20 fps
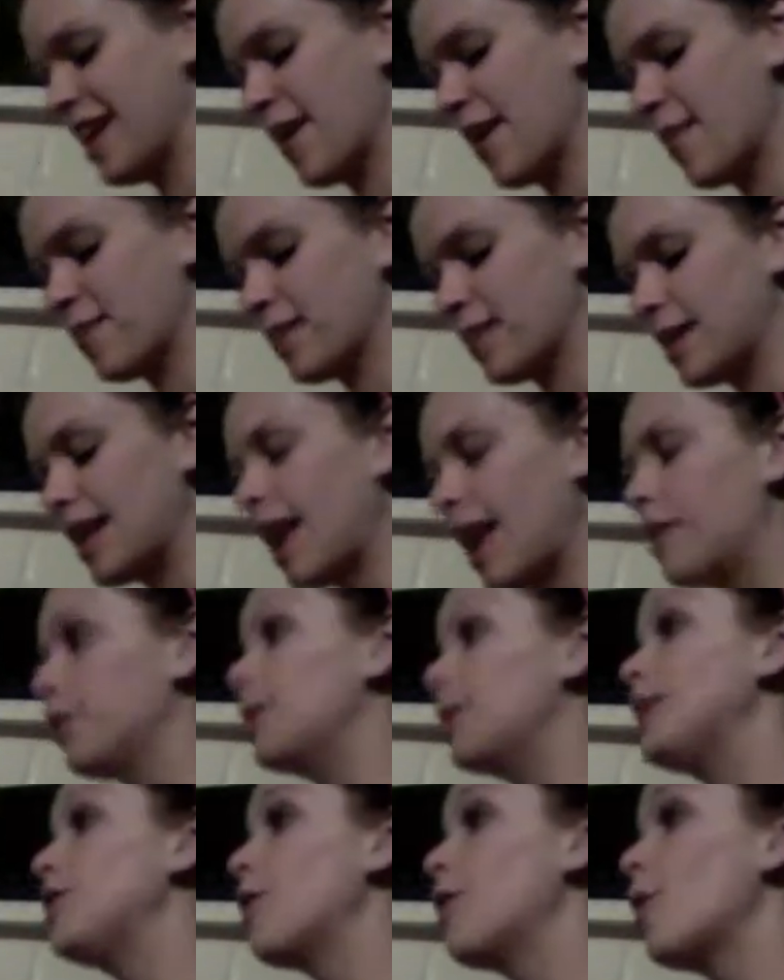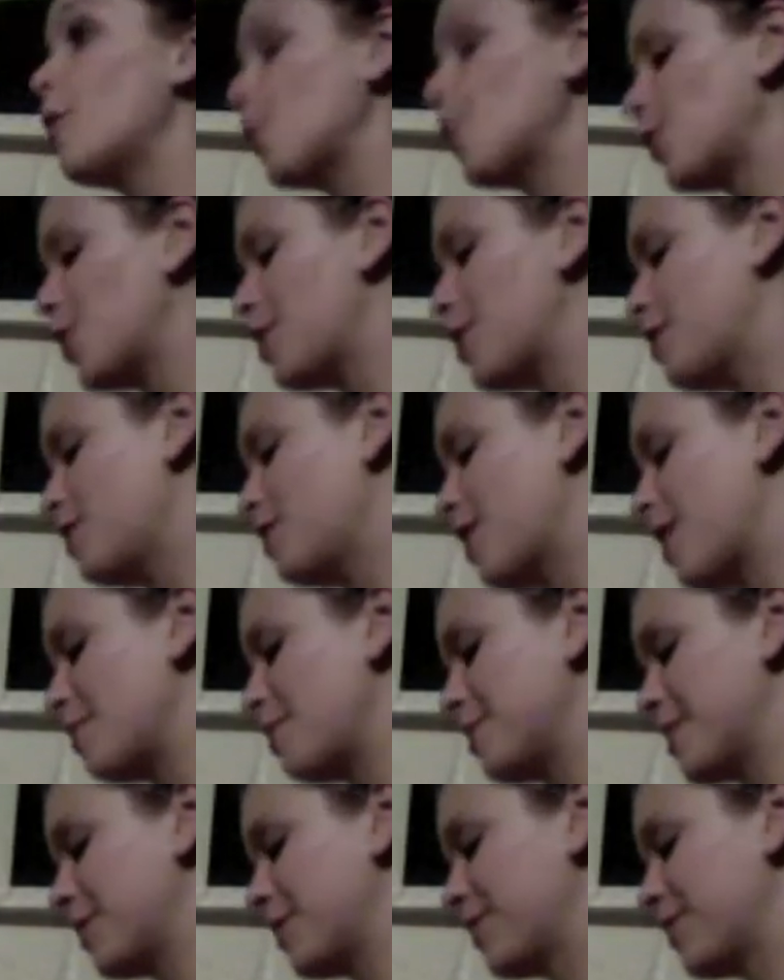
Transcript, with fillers: Now I read the whole problem.